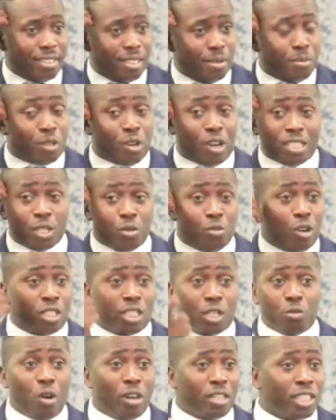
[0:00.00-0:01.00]
Because he was
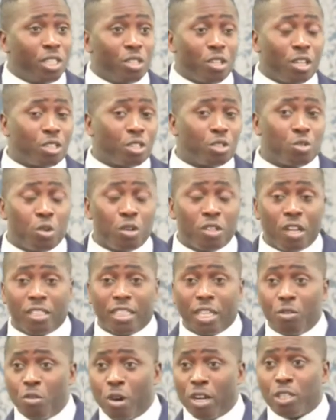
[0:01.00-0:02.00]
the one Jesus told us,
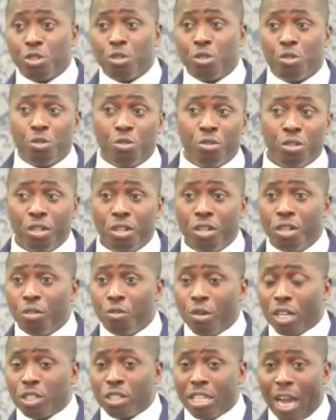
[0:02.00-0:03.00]
say, what you do,
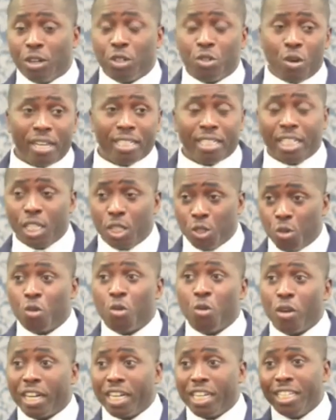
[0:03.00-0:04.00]
what thou doest, do
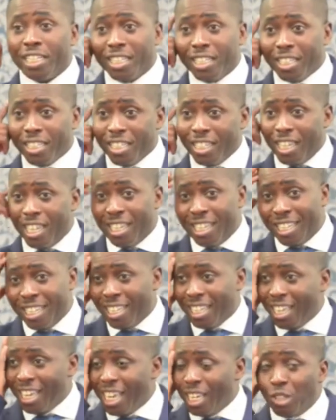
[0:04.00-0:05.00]
quickly.
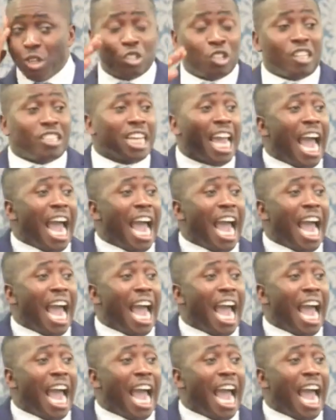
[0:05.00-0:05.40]
You just say,